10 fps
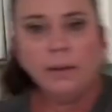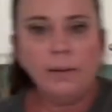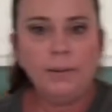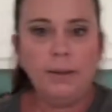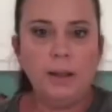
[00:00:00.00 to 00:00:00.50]

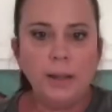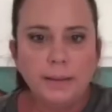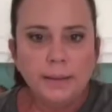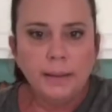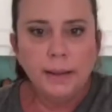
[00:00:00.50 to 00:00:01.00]
Maybe y'all
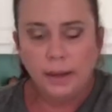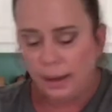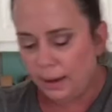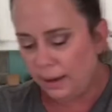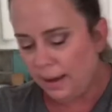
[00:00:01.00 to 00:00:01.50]
can
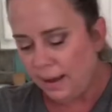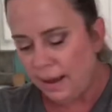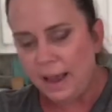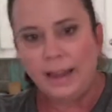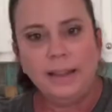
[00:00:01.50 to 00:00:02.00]
see.
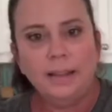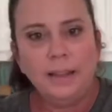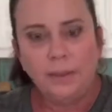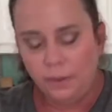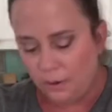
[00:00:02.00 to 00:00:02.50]
I can't
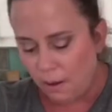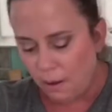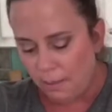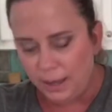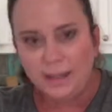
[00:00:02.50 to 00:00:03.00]
see through the
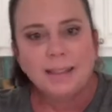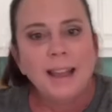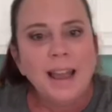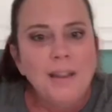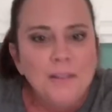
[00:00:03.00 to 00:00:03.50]
comments.
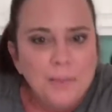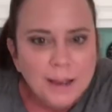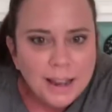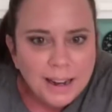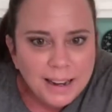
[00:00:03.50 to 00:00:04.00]
Hey,
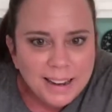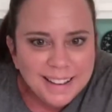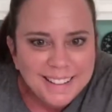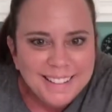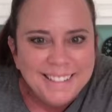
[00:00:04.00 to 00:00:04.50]
everybody.
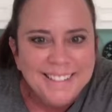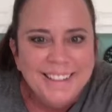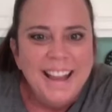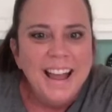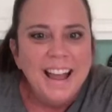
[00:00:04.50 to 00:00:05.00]

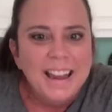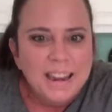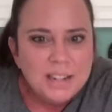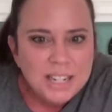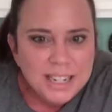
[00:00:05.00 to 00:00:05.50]
Hey,
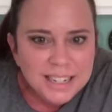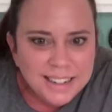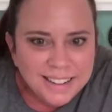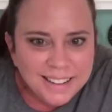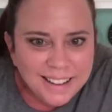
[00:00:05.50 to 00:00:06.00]
Angie
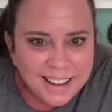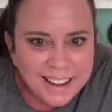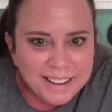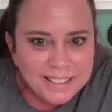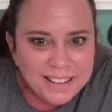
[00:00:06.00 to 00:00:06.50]

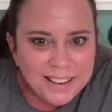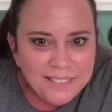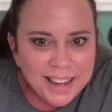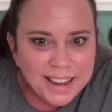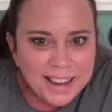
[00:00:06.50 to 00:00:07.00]
and
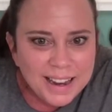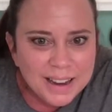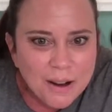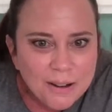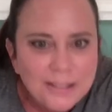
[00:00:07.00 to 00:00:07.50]
Olivia
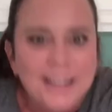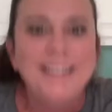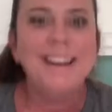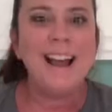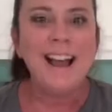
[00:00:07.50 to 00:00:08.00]
and
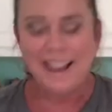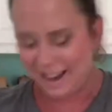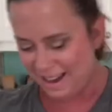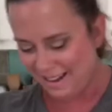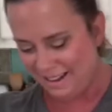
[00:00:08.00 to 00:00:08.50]
Carlene. Hi.
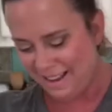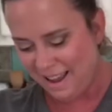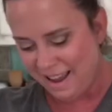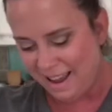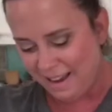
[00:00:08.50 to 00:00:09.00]

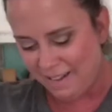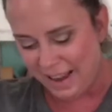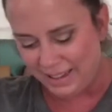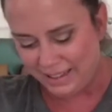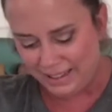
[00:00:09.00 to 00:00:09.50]

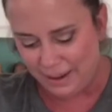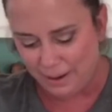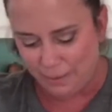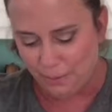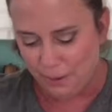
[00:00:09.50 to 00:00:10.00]
Okay,
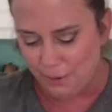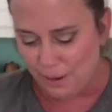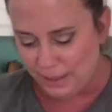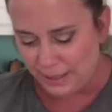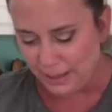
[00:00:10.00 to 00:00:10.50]
so we're
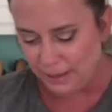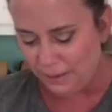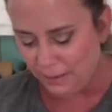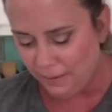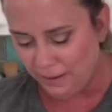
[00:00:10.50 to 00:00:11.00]
going
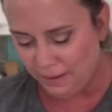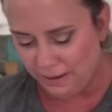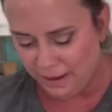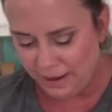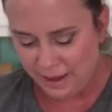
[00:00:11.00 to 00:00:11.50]
to
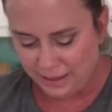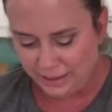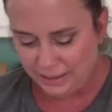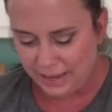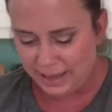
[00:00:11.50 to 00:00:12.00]

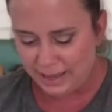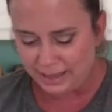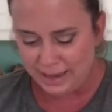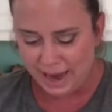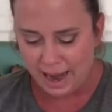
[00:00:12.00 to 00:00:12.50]
just cut
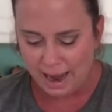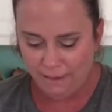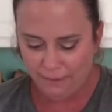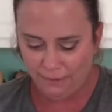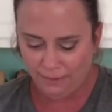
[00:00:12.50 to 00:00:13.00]
this in
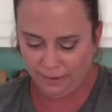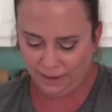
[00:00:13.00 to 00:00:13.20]
half.